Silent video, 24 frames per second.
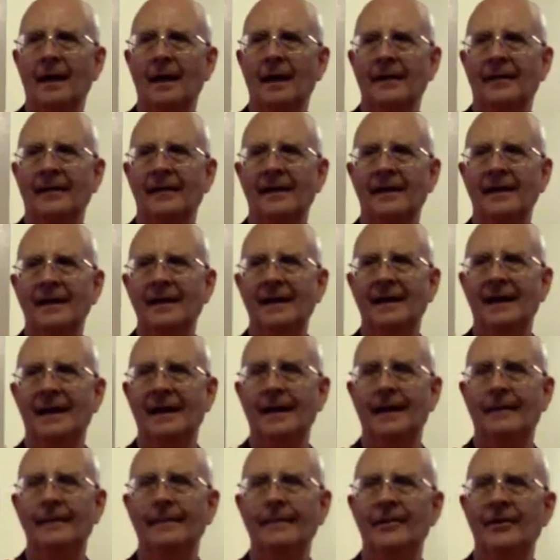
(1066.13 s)

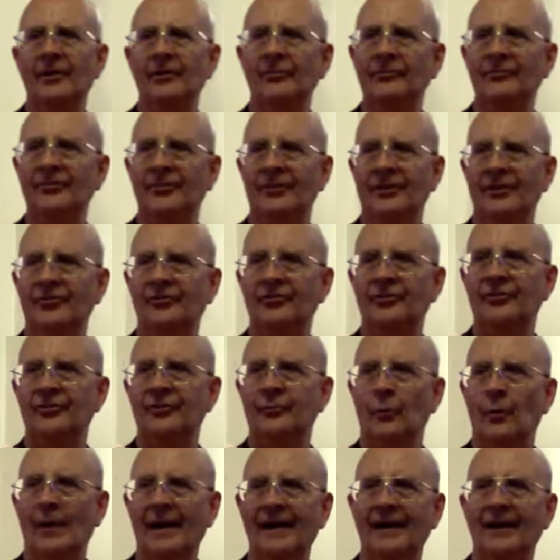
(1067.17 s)
There's a
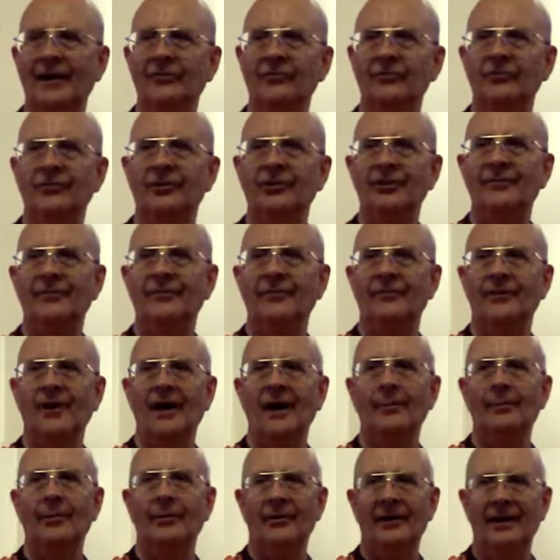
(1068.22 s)
White House chief of
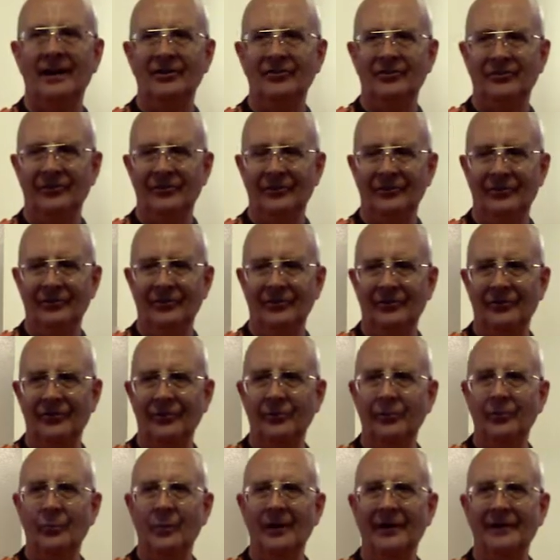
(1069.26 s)
operations who
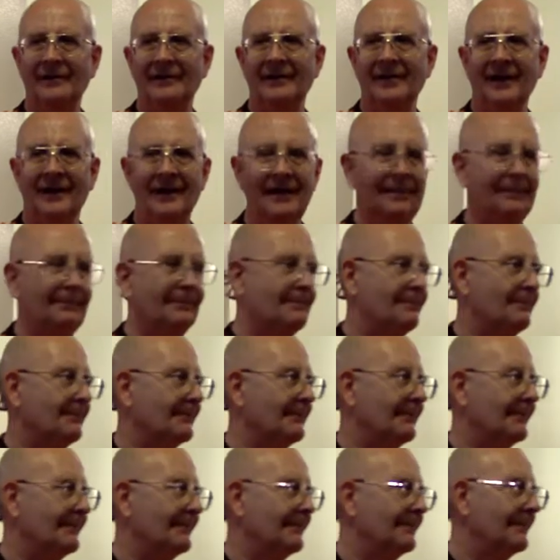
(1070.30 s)
one time
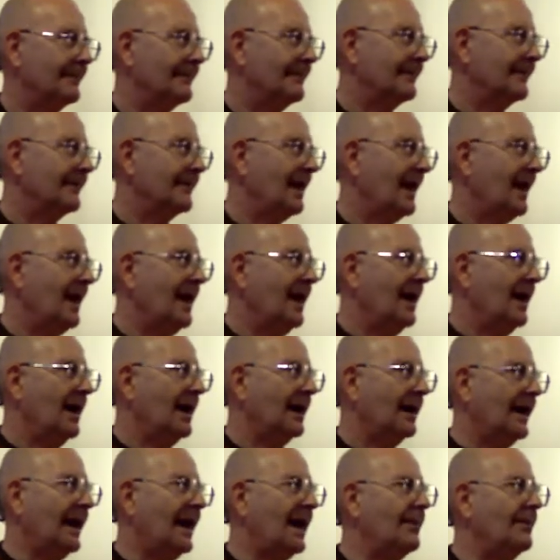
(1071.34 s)

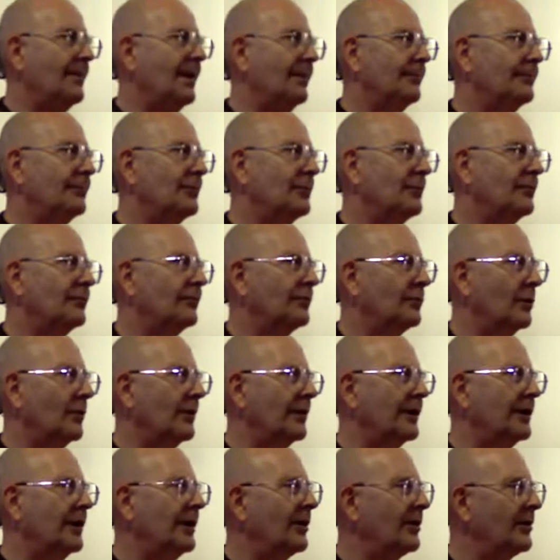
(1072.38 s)
came up to a floor.
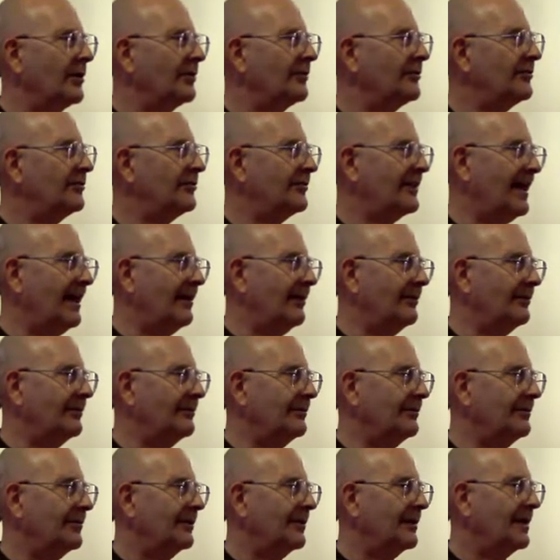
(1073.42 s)
He heard a
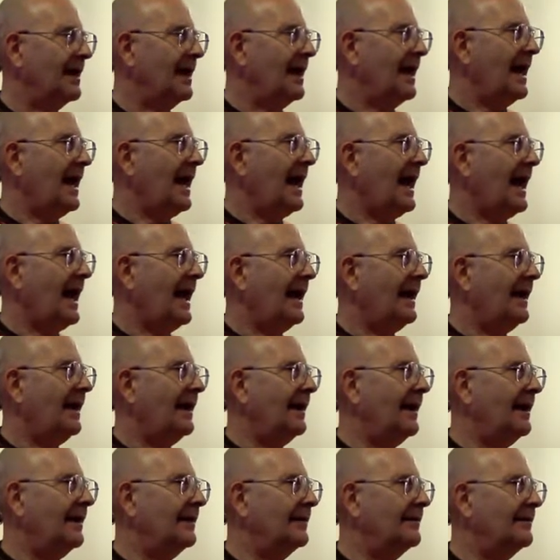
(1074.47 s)
sound,
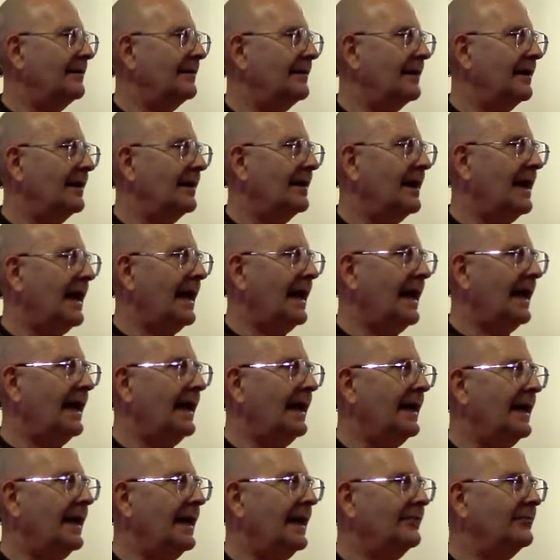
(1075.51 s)
and
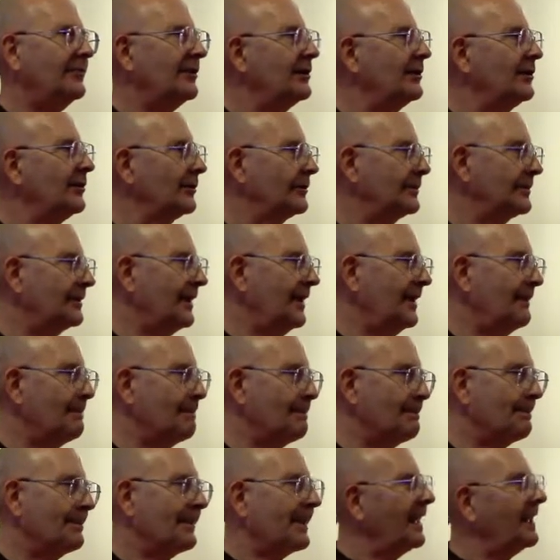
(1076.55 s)
as he looked up,
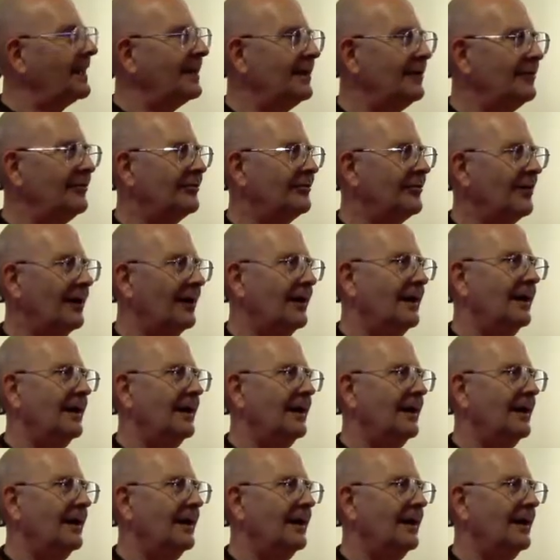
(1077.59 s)
he saw